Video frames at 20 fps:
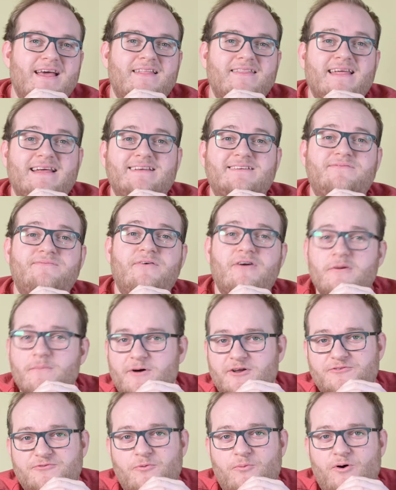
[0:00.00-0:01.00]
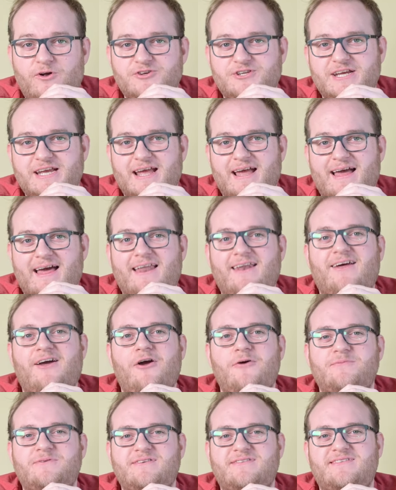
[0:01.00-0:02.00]
Thanks very much for watching, and I
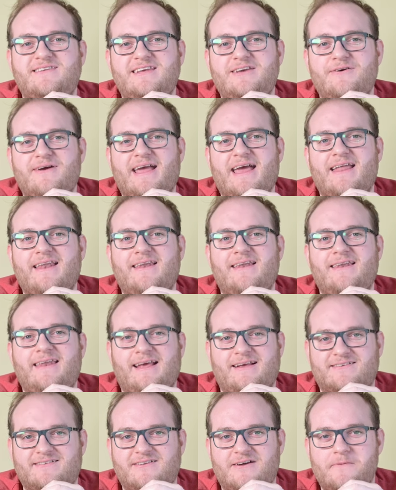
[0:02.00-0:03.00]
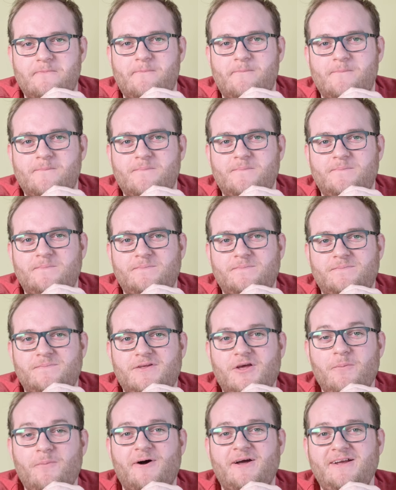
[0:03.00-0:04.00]
hope to see you again next time.
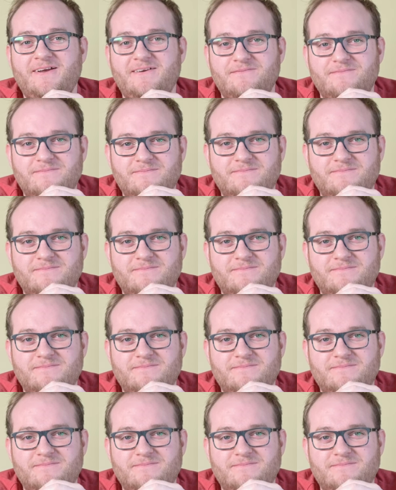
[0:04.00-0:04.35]
Goodbye.